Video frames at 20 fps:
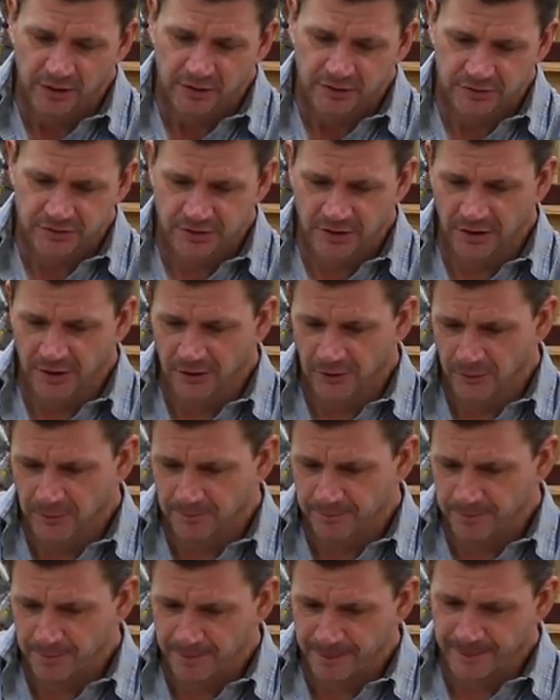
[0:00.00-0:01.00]

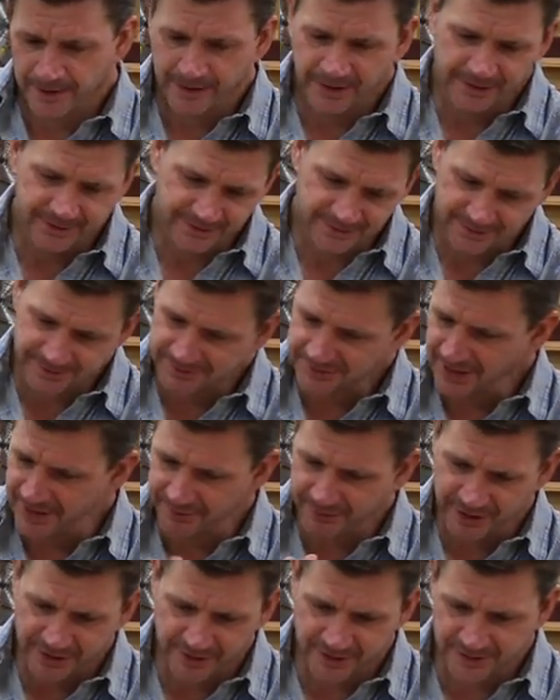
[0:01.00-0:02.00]
So he
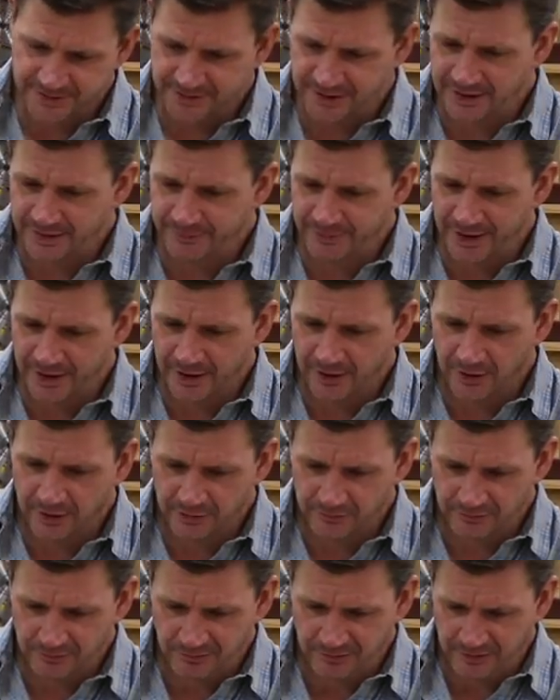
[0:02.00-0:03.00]
sent me this
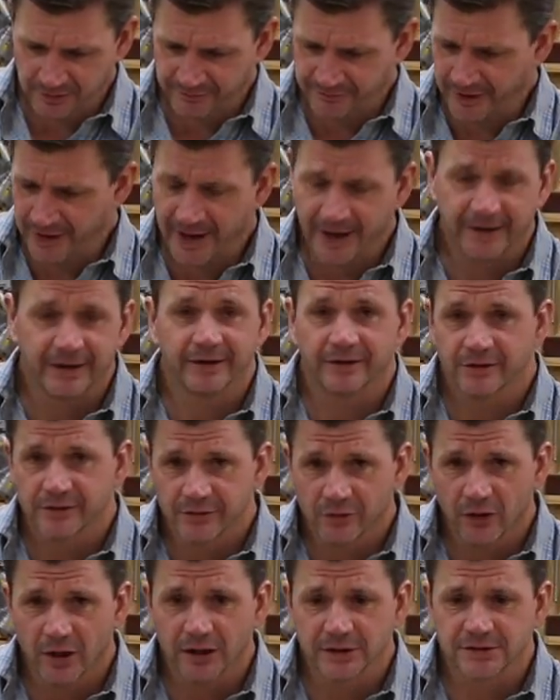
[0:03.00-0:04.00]
email if I had any
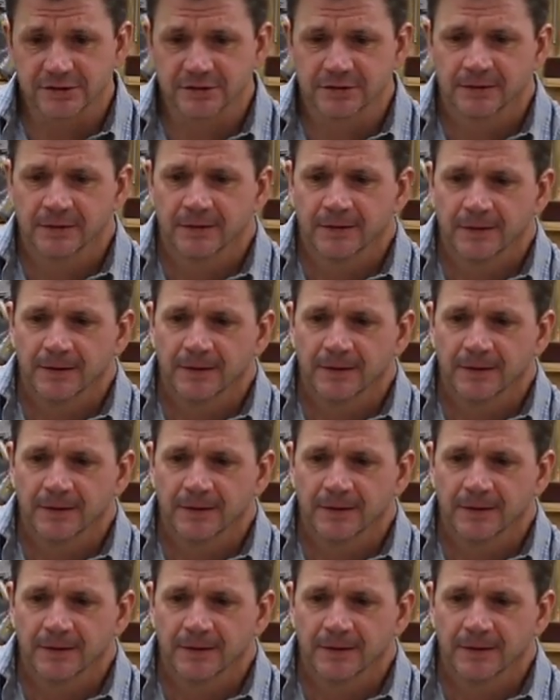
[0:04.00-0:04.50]
thoughts.